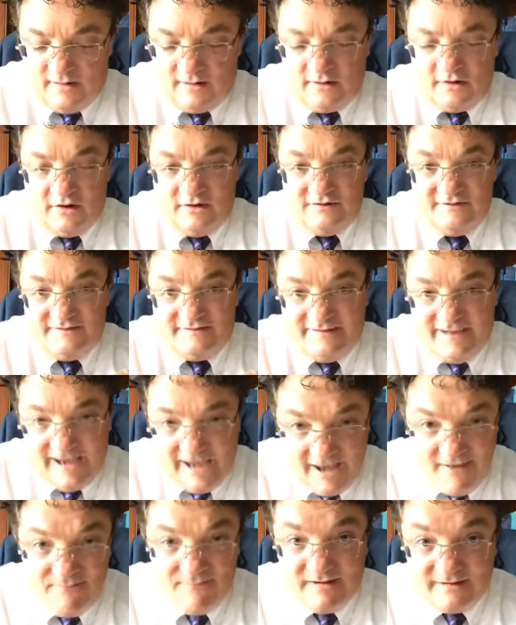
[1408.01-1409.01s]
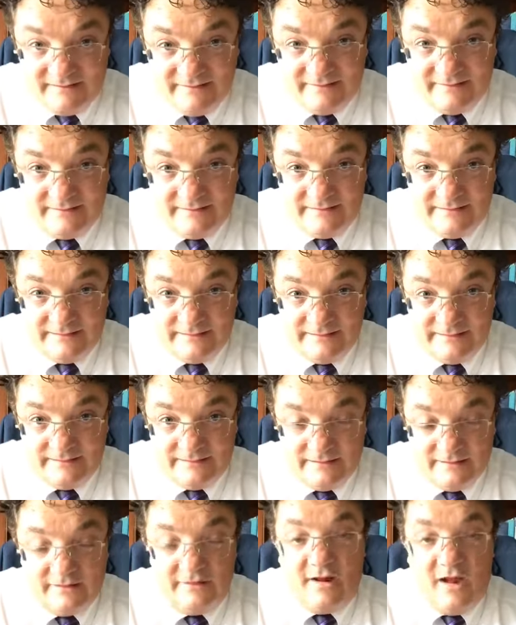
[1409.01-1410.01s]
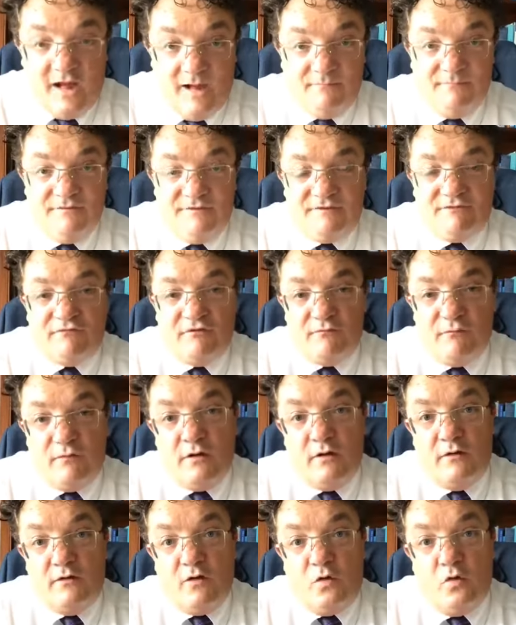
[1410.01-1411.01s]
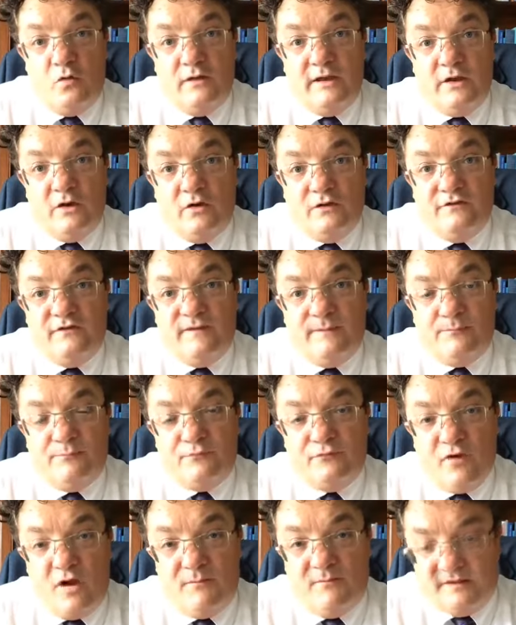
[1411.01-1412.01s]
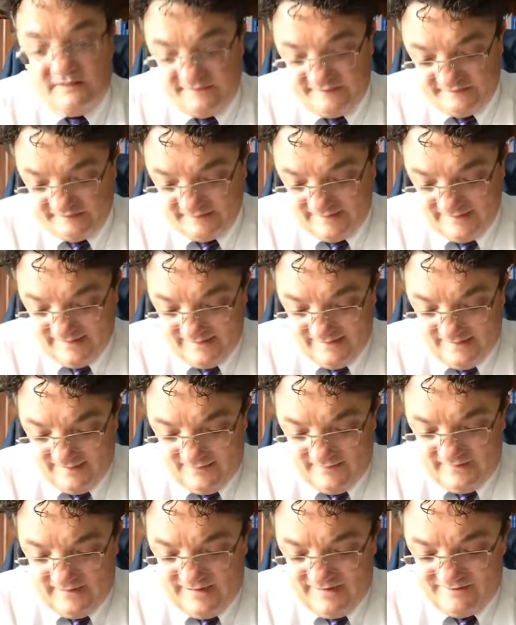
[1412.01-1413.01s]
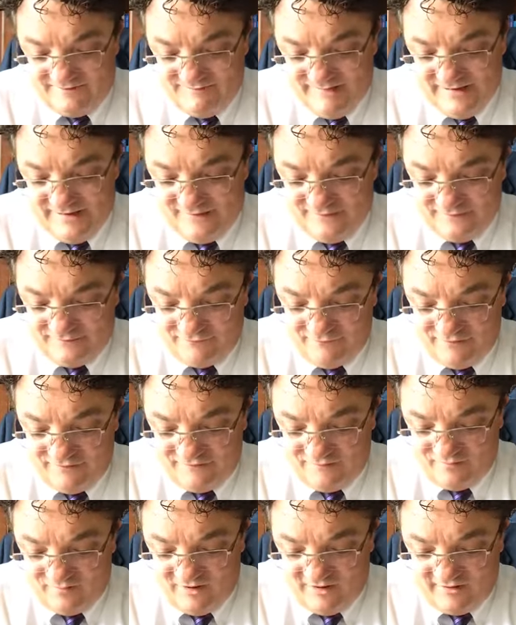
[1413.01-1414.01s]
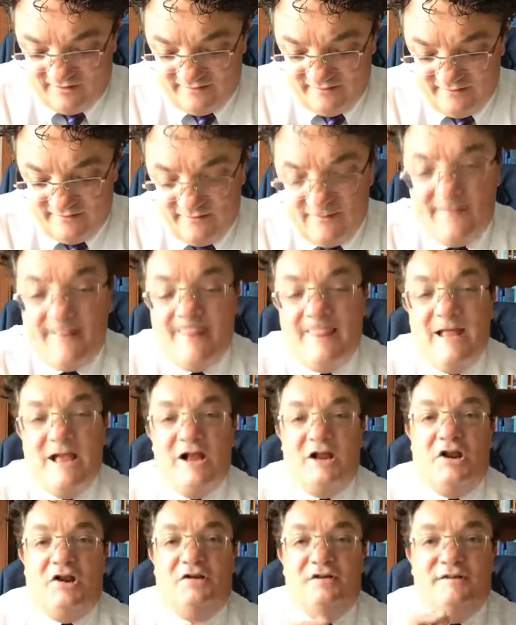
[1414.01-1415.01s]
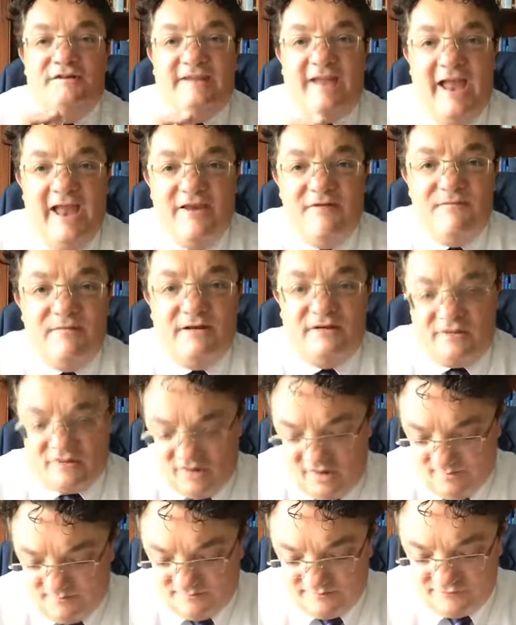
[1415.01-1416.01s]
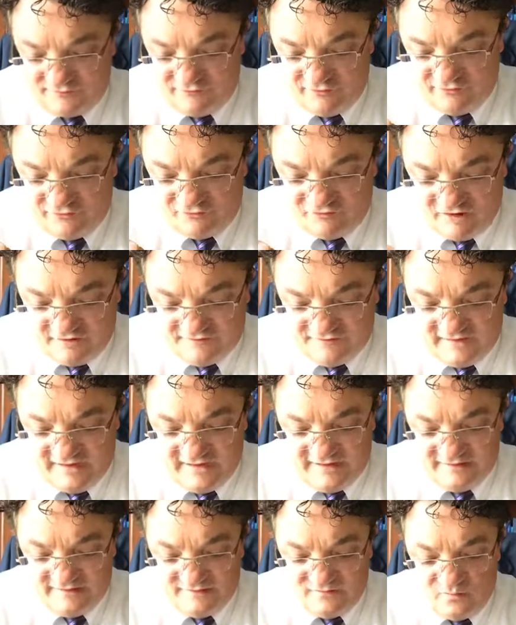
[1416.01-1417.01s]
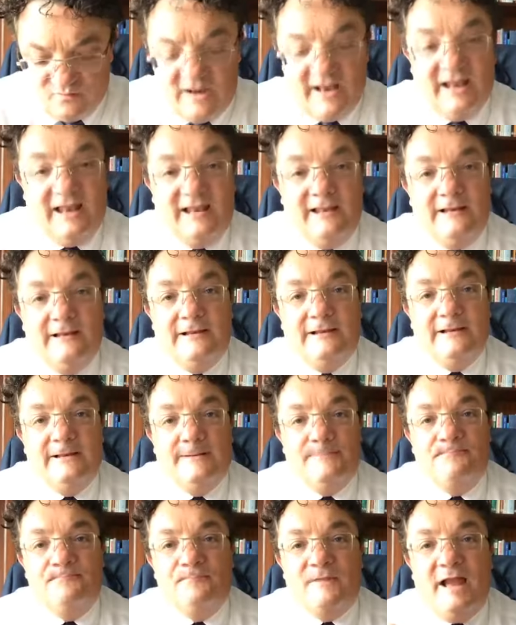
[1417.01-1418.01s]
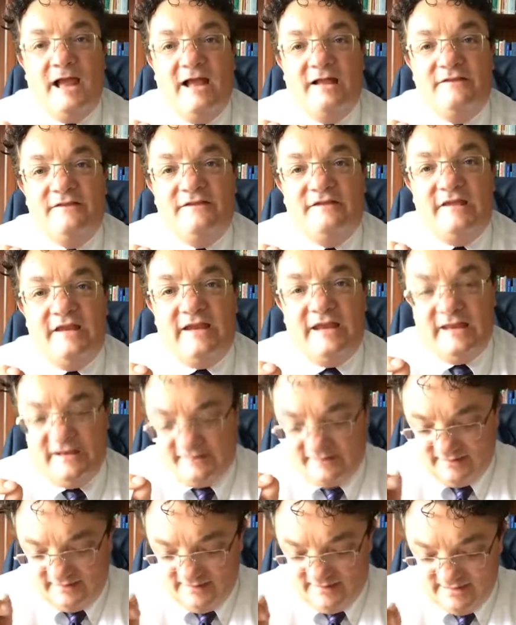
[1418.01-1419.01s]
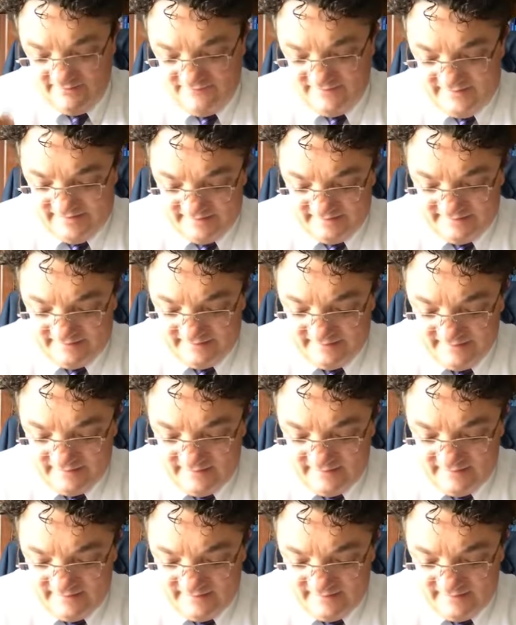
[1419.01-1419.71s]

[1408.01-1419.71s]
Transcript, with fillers: Contentment comes through holding on to the promise that he has made us through his word. Contentment comes through trusting in his will and seeking to live in it.